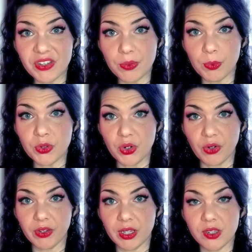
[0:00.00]

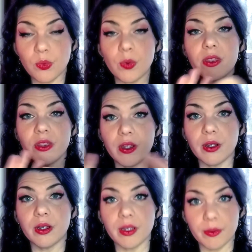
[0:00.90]
surface with
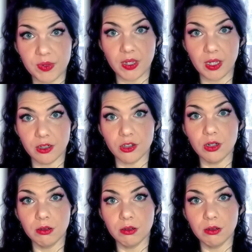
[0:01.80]
the Obsidian,